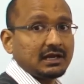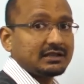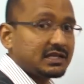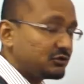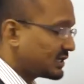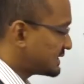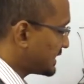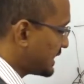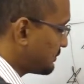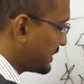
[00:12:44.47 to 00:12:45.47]
And then you can
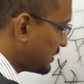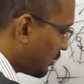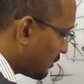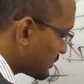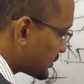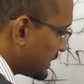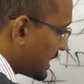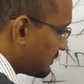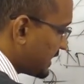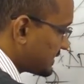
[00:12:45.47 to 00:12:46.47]
say, but it also
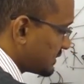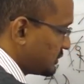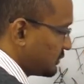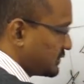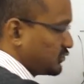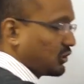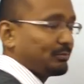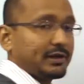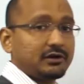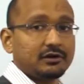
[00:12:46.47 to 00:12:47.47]
then makes it do its
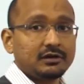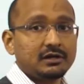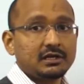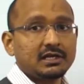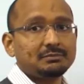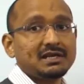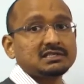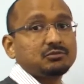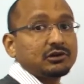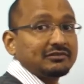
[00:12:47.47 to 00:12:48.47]
job better. It
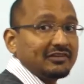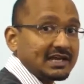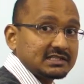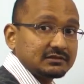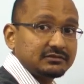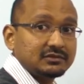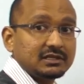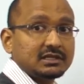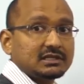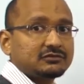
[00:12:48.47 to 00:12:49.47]
makes it more effective.
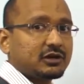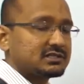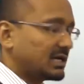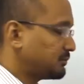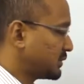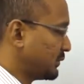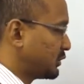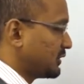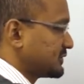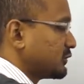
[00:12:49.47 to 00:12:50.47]
For example, we
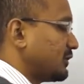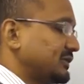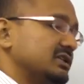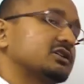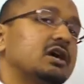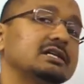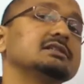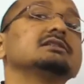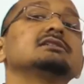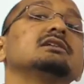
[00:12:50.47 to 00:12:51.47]
could have solved this
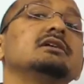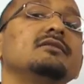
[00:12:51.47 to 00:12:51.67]
crisis.